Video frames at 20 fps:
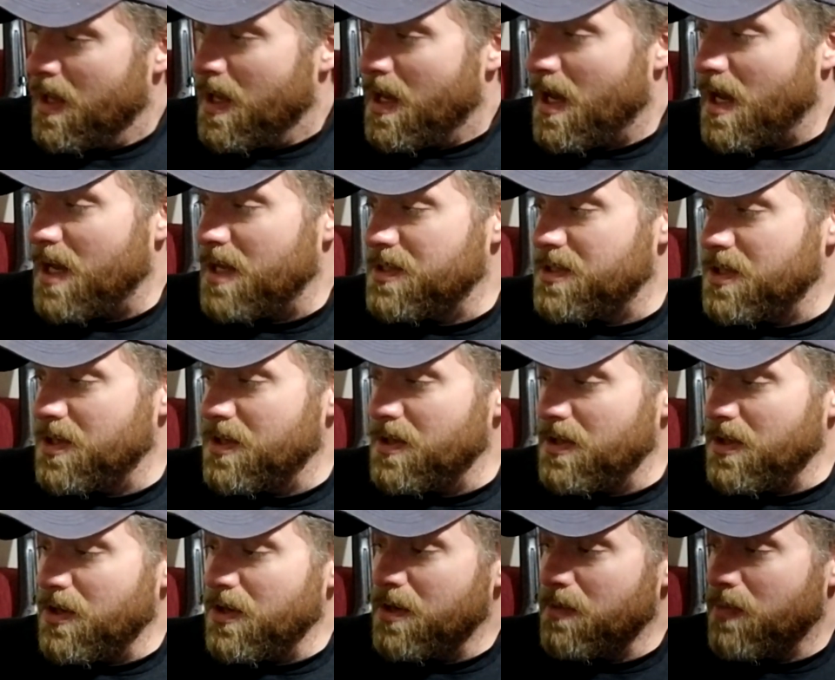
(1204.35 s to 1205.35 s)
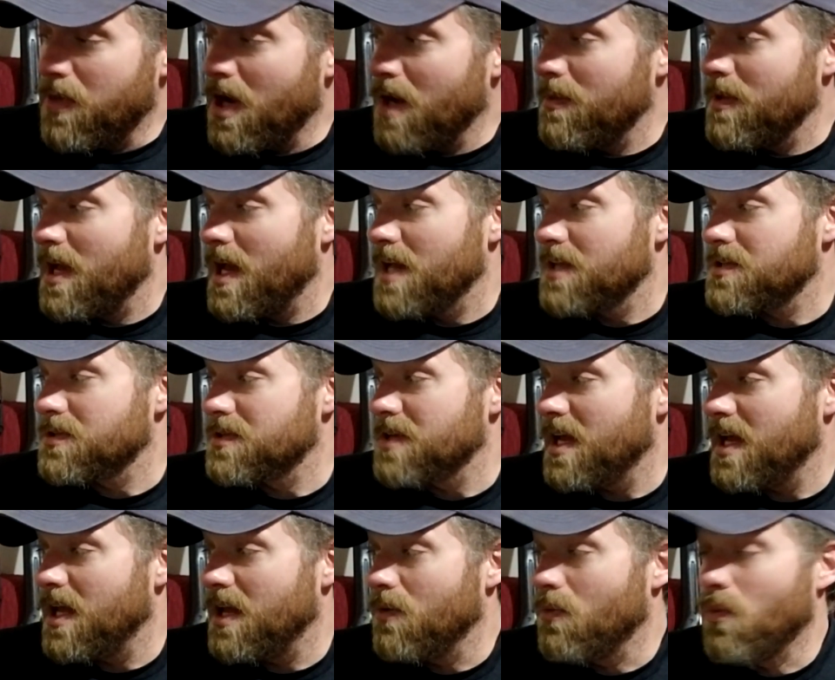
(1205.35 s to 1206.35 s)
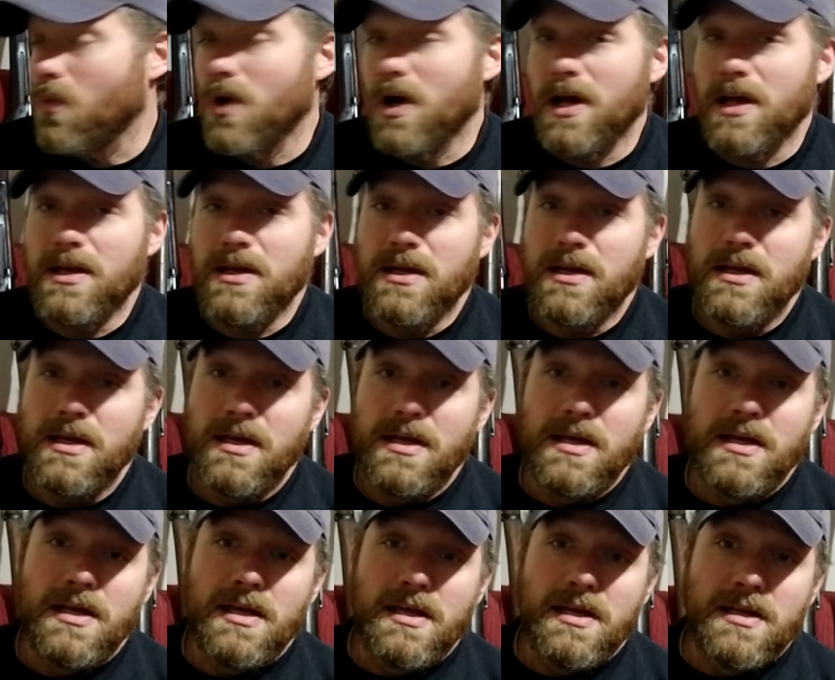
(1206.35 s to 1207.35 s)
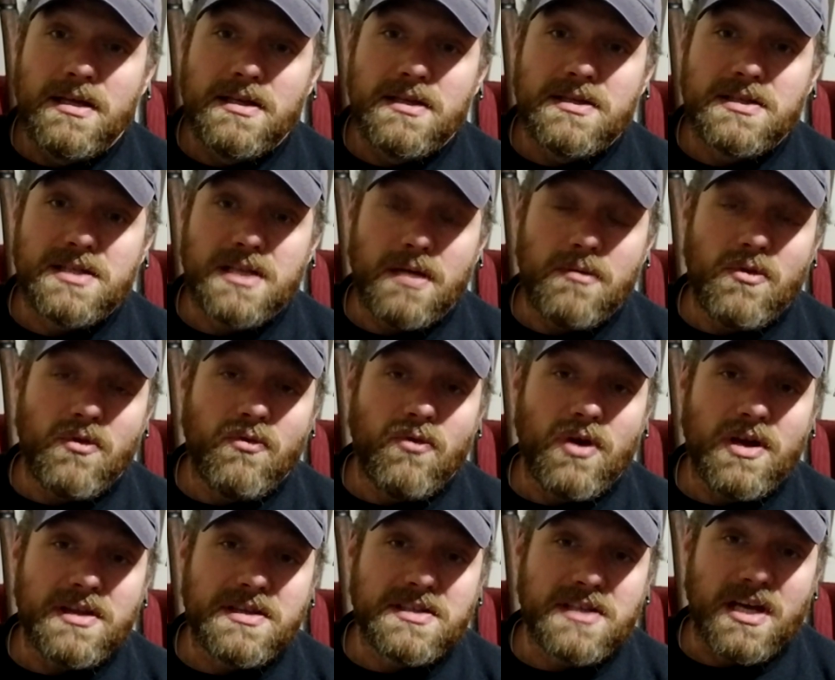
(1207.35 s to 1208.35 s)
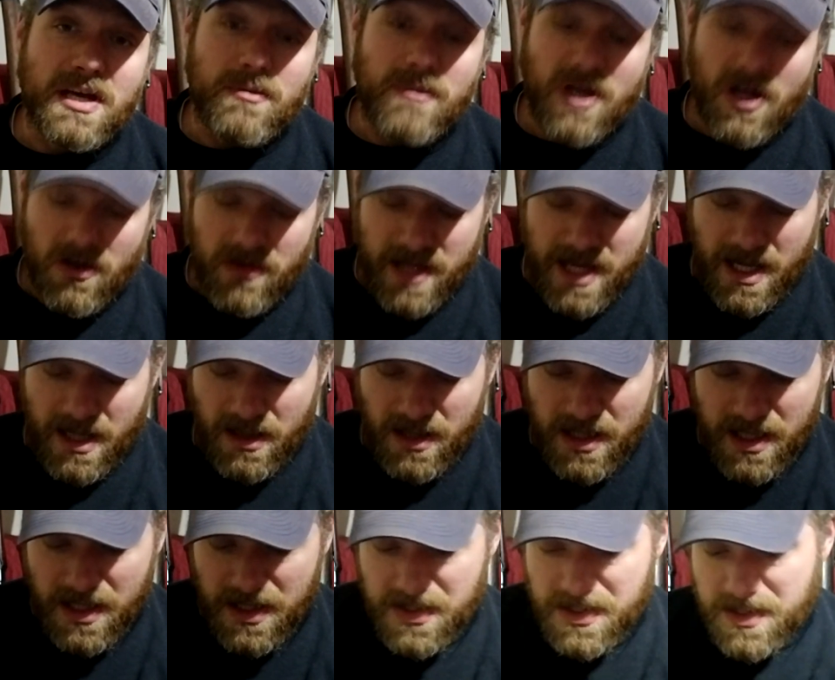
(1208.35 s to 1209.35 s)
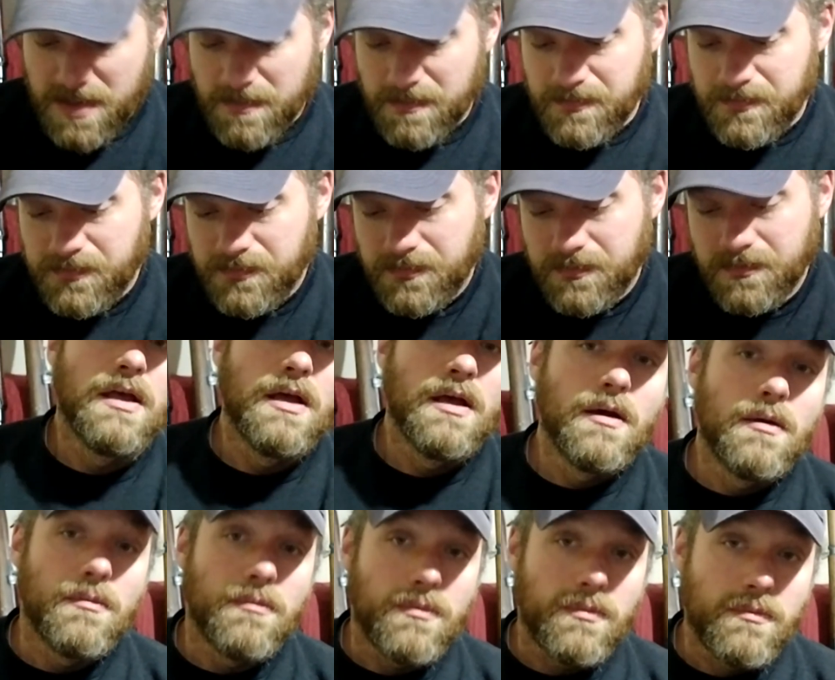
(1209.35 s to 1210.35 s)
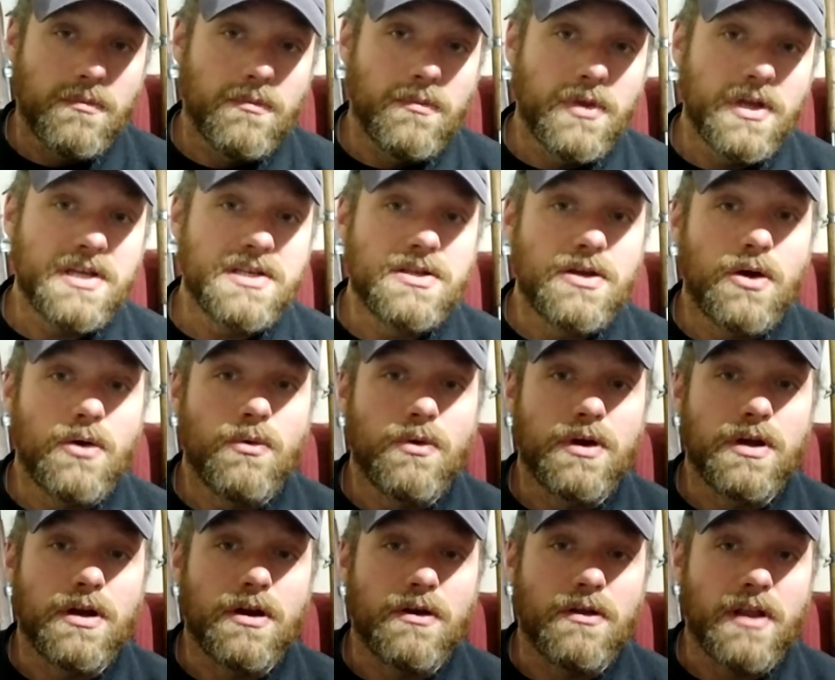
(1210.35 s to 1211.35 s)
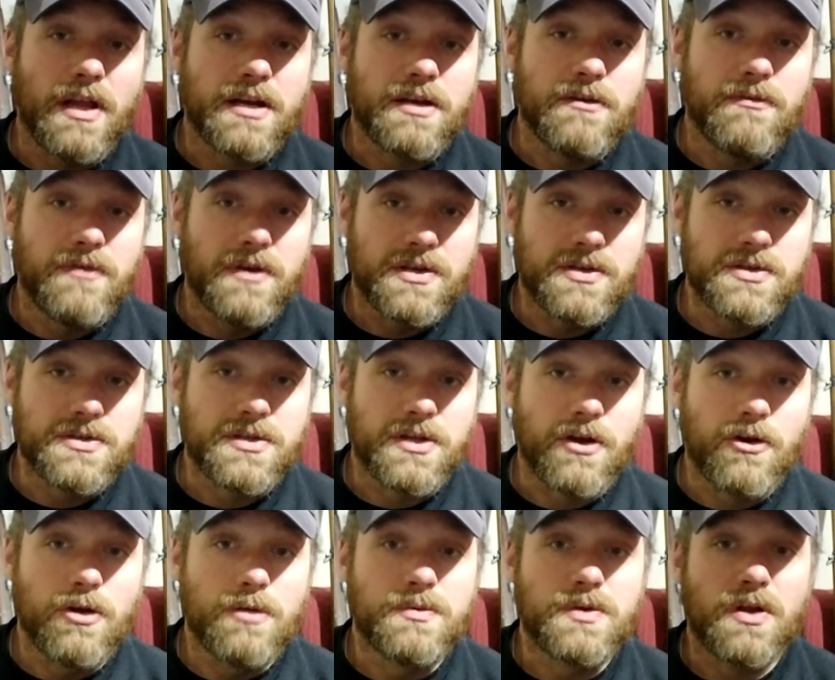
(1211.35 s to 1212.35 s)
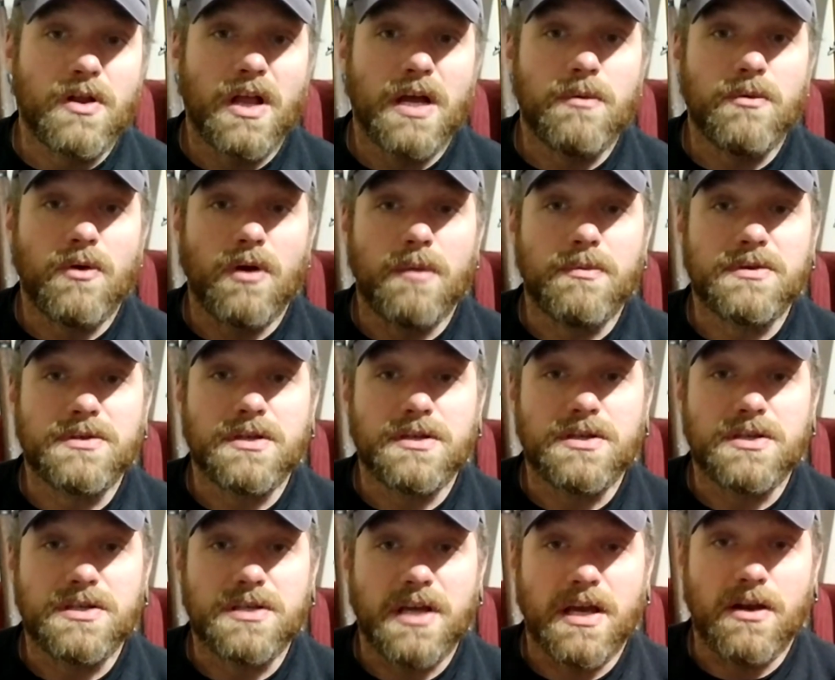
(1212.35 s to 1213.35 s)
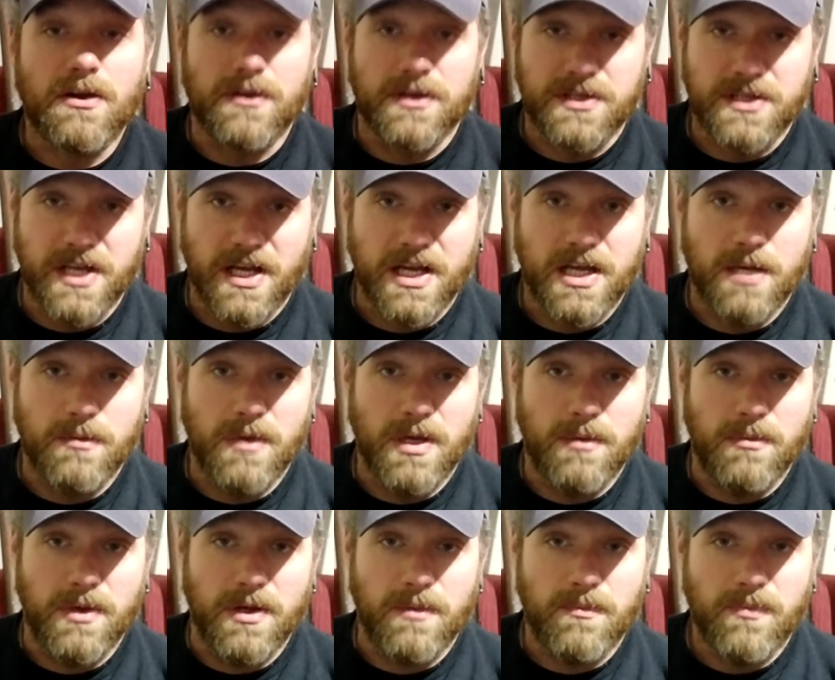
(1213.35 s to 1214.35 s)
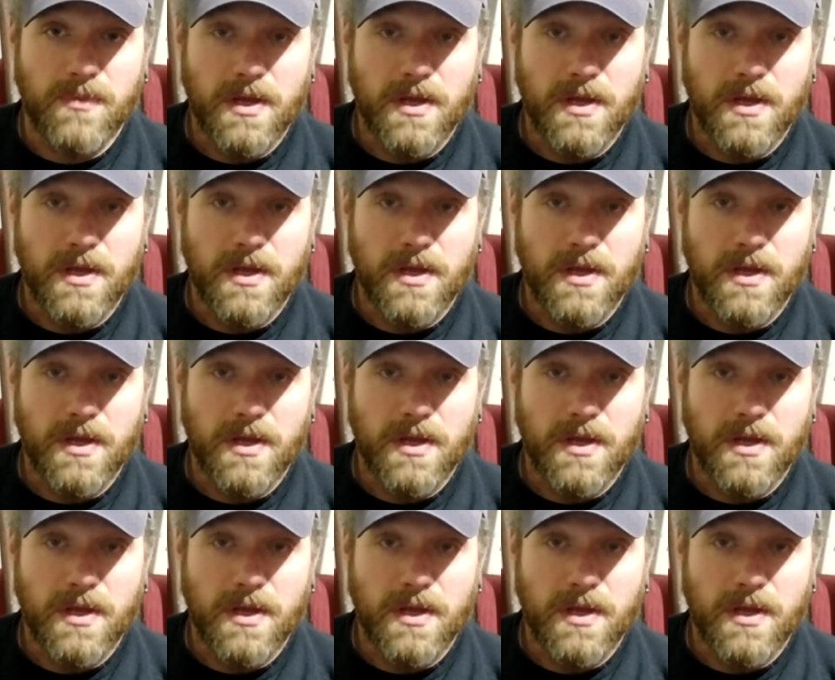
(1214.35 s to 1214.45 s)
As you can probably ascertain some of what's going to be on that list. Please know where your elected officials and the groups that claim to represent you stand on the Second Amendment.